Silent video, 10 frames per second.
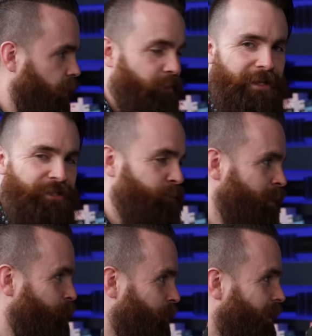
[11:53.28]
Oh, let's do
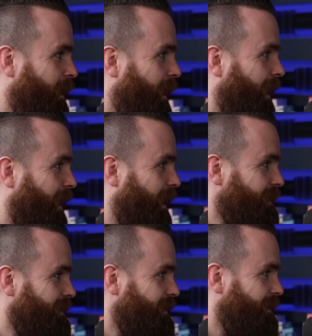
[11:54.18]
one more.
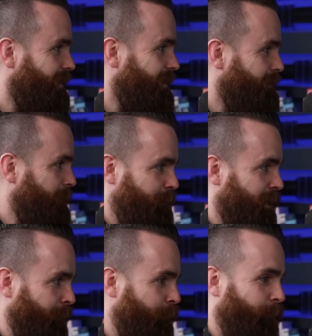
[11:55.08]
Uh, maybe
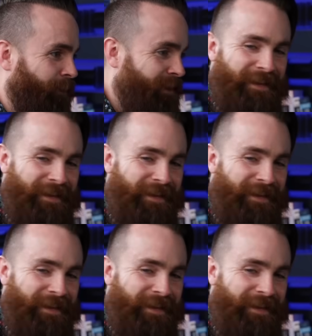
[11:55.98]
a couple more.